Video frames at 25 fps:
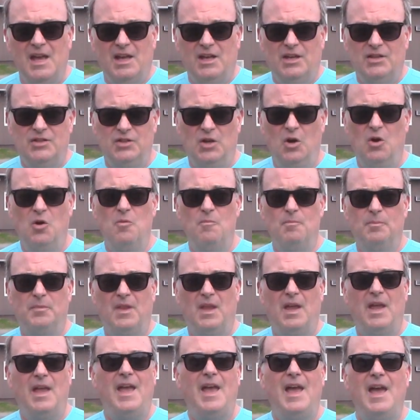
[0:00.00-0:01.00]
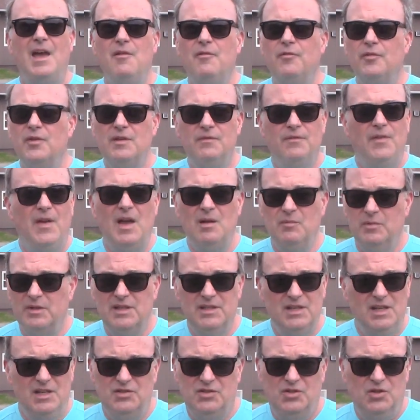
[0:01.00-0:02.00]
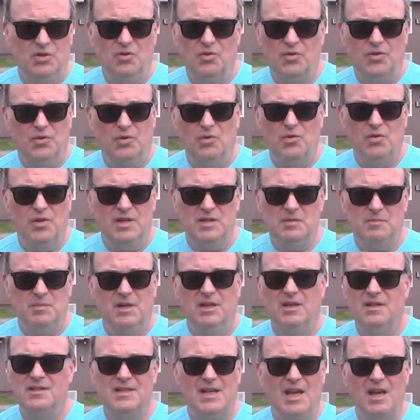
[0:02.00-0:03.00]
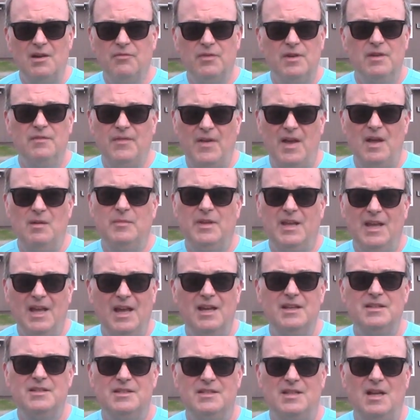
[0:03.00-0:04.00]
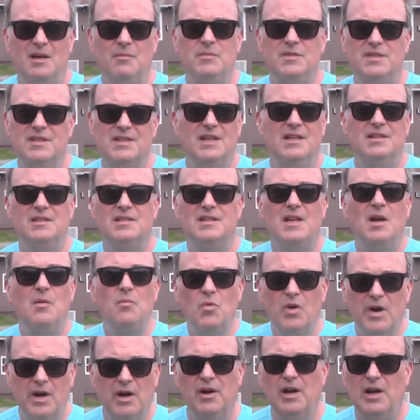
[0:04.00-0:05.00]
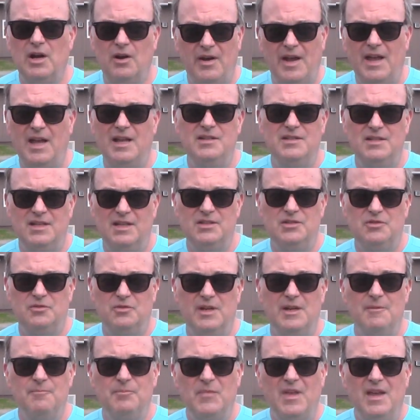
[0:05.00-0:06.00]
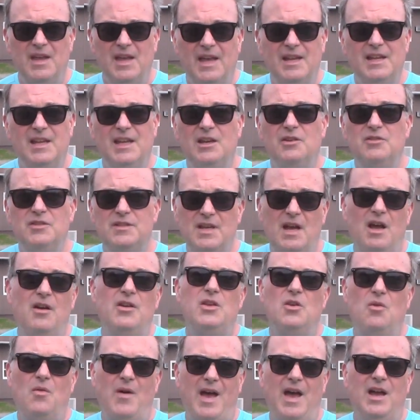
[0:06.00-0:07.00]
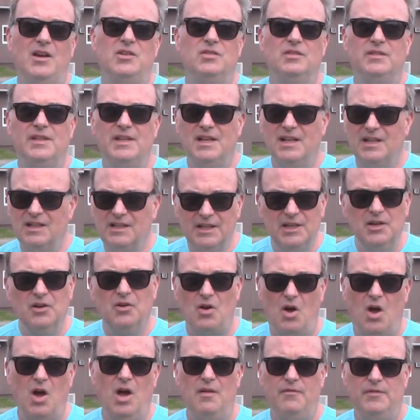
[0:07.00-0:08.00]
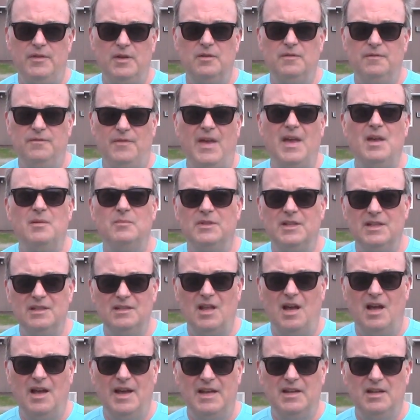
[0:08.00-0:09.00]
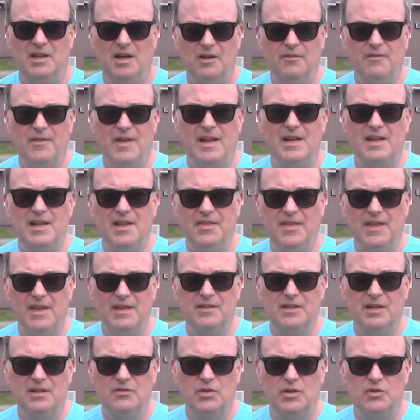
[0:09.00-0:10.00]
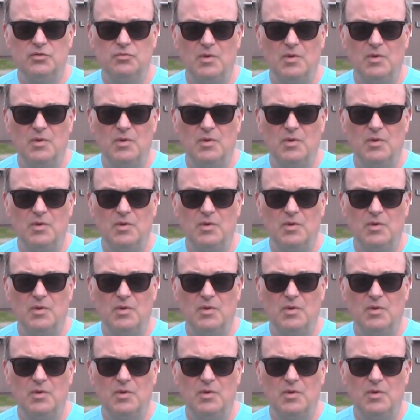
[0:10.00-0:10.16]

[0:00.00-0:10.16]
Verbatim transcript: So Every family needs to go through this because every family has some sin somewhere in our ancestry. And here's how you actually clear off your family line of anything that is